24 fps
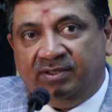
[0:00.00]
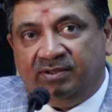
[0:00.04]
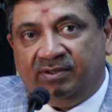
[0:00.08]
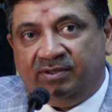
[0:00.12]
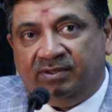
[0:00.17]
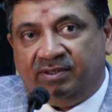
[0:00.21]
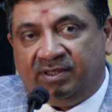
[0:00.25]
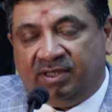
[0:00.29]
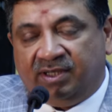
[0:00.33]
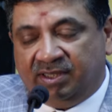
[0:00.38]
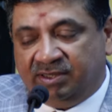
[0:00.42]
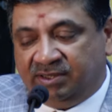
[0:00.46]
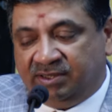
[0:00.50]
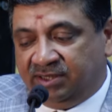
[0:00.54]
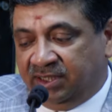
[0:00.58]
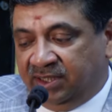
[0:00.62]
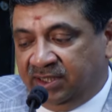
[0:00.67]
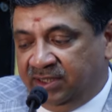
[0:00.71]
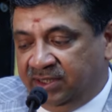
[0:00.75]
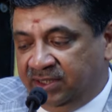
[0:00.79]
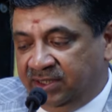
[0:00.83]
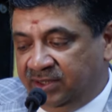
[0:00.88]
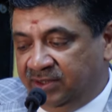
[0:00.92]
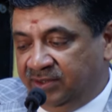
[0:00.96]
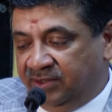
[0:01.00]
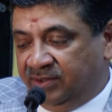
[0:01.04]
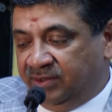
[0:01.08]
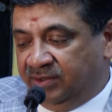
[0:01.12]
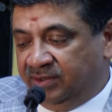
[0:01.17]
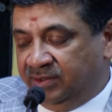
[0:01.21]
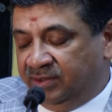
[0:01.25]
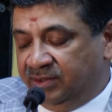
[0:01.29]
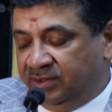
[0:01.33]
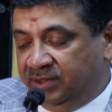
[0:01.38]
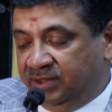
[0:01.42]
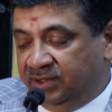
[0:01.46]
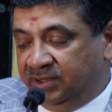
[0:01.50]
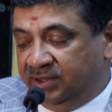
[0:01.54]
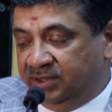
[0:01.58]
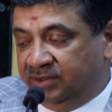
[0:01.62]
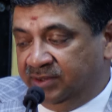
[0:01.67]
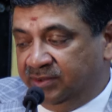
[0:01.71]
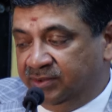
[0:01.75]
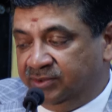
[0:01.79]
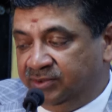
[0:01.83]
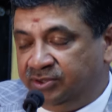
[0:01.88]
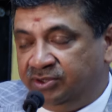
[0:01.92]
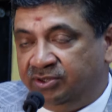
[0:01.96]
transcending all the
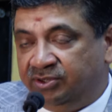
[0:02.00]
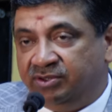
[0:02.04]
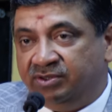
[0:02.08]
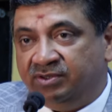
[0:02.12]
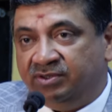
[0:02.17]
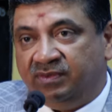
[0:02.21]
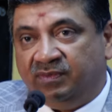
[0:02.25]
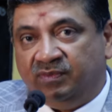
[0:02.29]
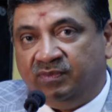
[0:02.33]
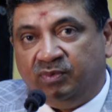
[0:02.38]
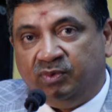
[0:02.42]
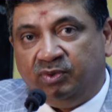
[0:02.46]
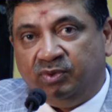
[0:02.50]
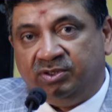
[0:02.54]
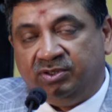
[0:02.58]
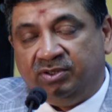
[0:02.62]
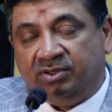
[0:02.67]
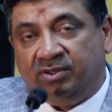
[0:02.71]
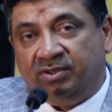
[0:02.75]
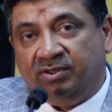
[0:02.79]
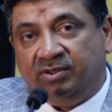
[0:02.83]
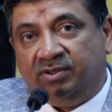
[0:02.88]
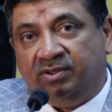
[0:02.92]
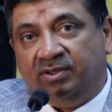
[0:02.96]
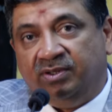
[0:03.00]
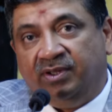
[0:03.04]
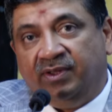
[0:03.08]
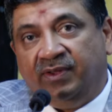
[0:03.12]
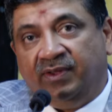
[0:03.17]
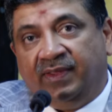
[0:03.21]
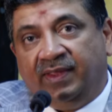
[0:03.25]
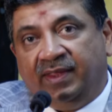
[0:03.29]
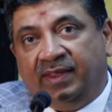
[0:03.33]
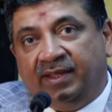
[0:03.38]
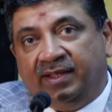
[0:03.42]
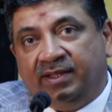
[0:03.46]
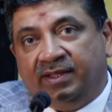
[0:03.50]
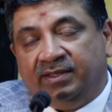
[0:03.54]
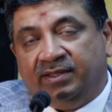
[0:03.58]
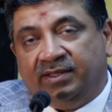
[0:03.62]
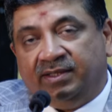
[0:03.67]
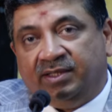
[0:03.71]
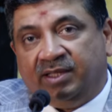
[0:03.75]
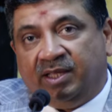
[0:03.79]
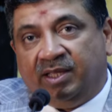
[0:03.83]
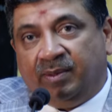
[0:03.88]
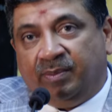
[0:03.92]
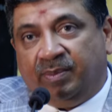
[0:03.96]
notions of Moore's law, the
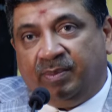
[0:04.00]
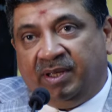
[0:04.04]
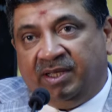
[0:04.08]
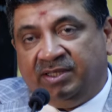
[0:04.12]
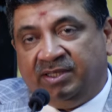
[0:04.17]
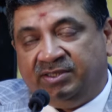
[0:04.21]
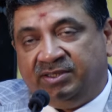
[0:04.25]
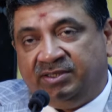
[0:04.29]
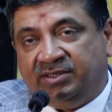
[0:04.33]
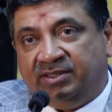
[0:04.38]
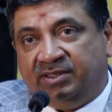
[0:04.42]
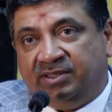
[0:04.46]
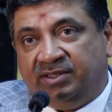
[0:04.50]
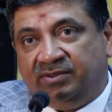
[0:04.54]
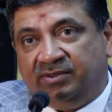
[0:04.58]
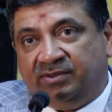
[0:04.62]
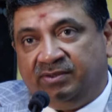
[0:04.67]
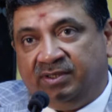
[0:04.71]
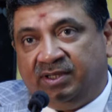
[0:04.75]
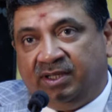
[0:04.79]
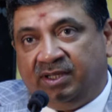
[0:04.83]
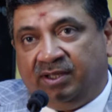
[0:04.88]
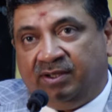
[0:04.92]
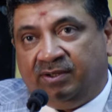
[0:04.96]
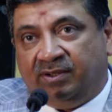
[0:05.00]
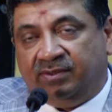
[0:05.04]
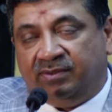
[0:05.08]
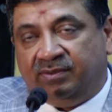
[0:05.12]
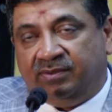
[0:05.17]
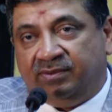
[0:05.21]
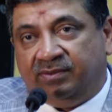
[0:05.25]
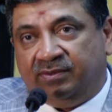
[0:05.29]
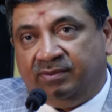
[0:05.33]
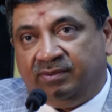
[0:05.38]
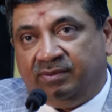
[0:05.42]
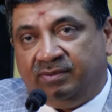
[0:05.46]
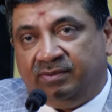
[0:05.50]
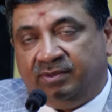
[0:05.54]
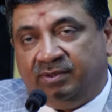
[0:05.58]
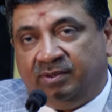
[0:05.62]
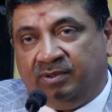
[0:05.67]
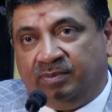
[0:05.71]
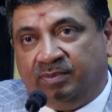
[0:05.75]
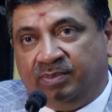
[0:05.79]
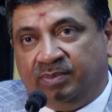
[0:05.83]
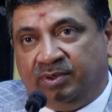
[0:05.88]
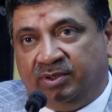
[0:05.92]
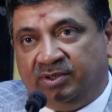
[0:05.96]
capacity to now,
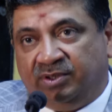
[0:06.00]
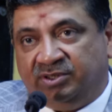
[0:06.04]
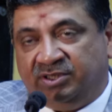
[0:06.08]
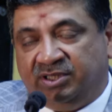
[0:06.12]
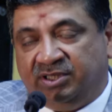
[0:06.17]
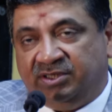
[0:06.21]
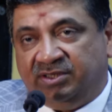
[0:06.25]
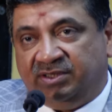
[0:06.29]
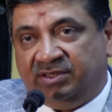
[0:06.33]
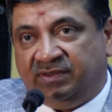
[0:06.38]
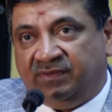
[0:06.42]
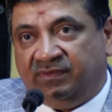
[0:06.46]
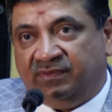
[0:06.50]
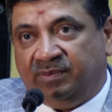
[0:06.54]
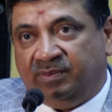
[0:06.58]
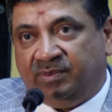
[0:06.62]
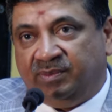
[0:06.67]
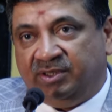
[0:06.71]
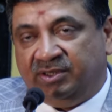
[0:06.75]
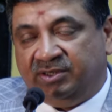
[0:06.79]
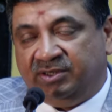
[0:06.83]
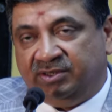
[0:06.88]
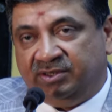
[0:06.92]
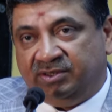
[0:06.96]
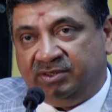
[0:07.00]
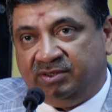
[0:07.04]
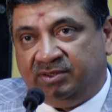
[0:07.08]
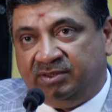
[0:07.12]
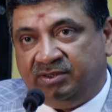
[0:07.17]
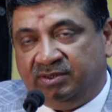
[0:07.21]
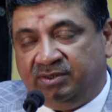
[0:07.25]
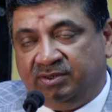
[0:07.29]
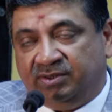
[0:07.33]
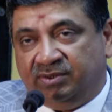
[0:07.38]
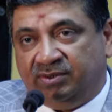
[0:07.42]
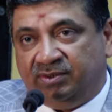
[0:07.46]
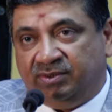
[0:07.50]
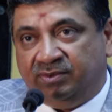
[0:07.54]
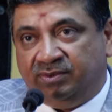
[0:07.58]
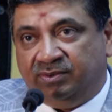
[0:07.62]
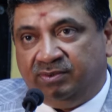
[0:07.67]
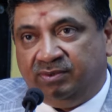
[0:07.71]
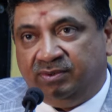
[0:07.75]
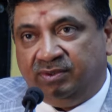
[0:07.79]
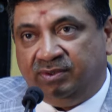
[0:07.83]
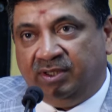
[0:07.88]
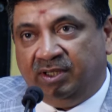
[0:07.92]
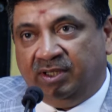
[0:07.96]
process information
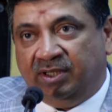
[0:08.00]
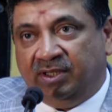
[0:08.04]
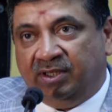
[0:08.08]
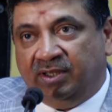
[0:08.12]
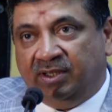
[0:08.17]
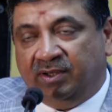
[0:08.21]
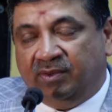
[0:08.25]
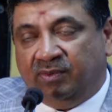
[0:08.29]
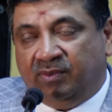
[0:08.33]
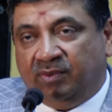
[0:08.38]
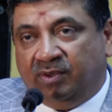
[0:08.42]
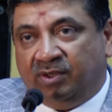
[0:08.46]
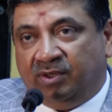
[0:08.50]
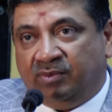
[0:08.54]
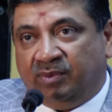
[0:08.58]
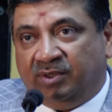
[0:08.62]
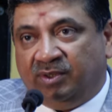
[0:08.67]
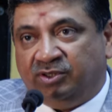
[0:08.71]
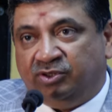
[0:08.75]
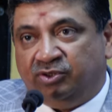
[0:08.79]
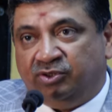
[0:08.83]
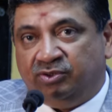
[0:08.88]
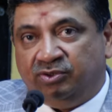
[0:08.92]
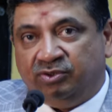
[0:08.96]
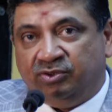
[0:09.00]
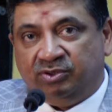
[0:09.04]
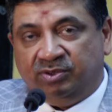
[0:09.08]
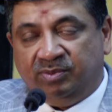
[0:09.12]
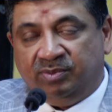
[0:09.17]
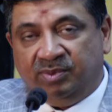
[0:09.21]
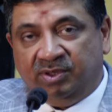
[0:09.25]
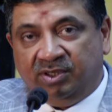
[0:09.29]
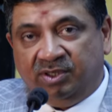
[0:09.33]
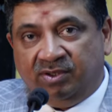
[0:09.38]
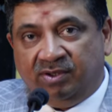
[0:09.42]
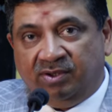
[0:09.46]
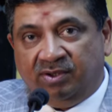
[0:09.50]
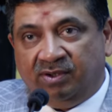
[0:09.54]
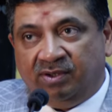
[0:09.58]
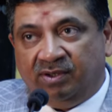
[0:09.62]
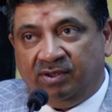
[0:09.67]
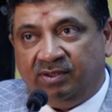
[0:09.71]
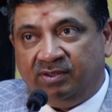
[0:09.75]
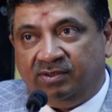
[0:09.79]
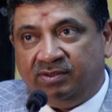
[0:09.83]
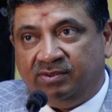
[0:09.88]
through what once used to be called